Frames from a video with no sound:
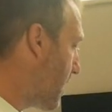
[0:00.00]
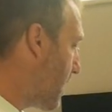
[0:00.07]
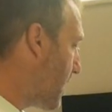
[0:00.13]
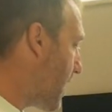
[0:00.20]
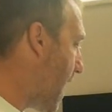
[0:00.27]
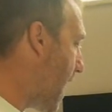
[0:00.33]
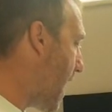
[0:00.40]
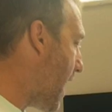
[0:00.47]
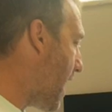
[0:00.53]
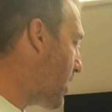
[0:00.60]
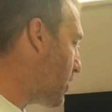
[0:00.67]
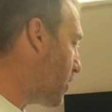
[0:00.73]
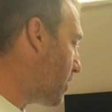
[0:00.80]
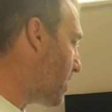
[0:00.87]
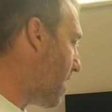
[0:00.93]
Now, as
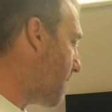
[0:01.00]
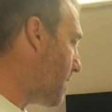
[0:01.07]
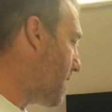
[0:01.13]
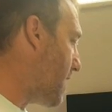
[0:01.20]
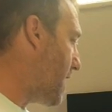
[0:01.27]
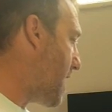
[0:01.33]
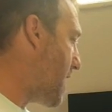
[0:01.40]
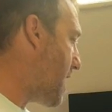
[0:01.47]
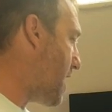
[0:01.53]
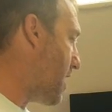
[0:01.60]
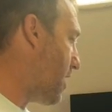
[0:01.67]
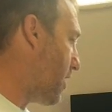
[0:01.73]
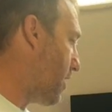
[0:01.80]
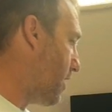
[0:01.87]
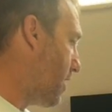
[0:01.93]
you're coming in
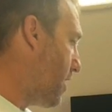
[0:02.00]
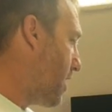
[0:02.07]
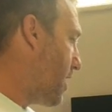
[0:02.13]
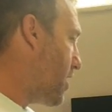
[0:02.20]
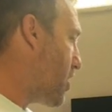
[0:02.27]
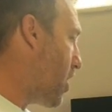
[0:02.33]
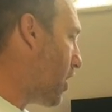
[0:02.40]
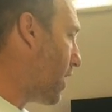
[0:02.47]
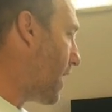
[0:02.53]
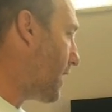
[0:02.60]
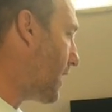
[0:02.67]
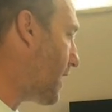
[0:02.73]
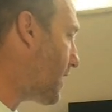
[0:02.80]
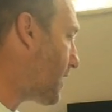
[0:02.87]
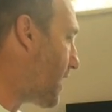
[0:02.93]
here, you know, like
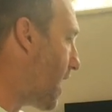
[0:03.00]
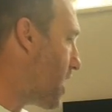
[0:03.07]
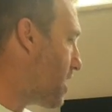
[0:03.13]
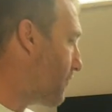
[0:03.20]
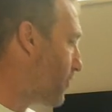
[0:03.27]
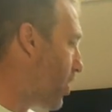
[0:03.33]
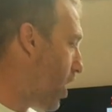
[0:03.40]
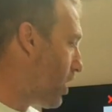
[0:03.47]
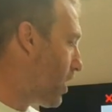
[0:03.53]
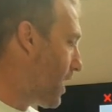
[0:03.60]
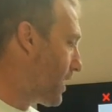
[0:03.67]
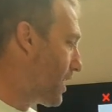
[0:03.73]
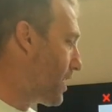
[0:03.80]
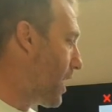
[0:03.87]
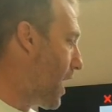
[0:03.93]
let's say you've got like
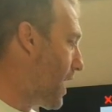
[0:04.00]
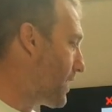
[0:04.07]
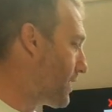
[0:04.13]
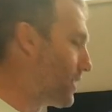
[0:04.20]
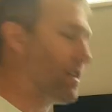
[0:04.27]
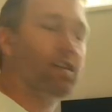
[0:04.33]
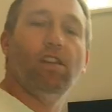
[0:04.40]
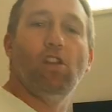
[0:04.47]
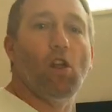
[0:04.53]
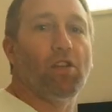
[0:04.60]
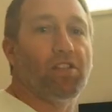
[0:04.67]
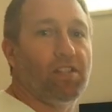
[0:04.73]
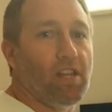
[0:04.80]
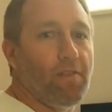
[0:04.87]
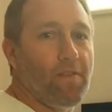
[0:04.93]
a nice, you know,
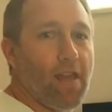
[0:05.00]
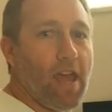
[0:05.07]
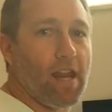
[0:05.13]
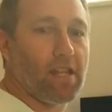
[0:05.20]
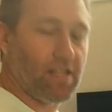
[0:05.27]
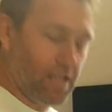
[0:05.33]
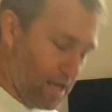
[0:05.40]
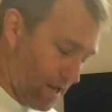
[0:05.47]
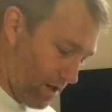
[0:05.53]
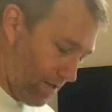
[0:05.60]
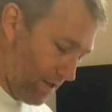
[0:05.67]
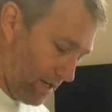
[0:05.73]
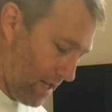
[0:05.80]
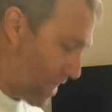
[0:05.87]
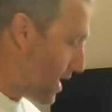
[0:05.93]
7 out of 10 on the
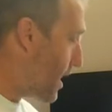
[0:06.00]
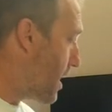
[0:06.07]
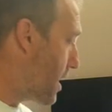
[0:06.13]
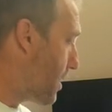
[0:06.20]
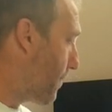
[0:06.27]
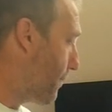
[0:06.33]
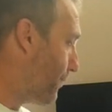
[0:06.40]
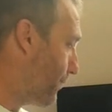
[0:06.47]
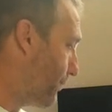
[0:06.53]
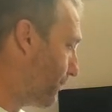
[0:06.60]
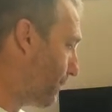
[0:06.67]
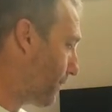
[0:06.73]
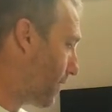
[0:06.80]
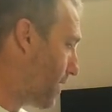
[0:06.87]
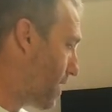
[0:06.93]
lean.
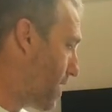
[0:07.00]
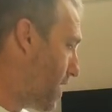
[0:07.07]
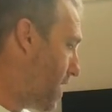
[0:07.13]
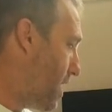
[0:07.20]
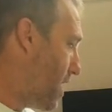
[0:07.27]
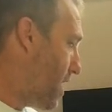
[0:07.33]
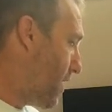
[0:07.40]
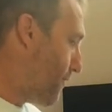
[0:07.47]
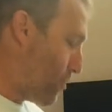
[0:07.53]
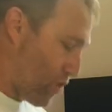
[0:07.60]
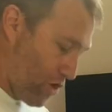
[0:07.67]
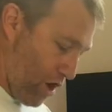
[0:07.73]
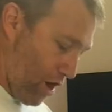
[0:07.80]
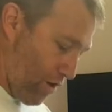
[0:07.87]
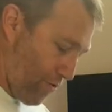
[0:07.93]
If you
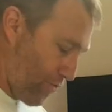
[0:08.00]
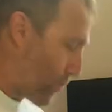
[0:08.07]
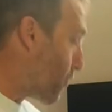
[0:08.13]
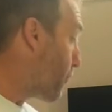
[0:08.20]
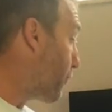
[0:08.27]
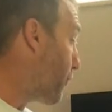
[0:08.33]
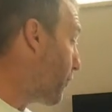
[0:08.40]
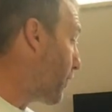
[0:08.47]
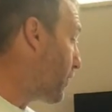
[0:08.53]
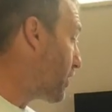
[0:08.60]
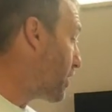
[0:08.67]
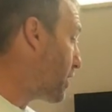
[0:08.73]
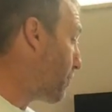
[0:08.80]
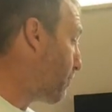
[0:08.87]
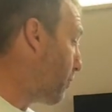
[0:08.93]
go through the
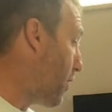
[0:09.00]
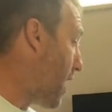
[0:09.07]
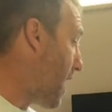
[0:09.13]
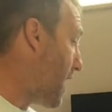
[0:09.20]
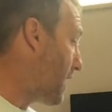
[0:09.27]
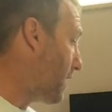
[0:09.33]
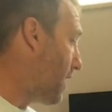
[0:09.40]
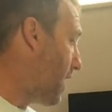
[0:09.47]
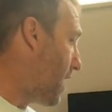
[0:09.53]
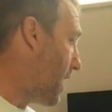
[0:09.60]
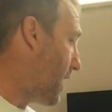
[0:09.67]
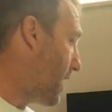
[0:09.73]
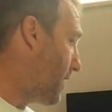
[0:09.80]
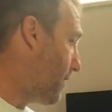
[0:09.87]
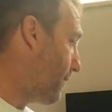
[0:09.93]
spray line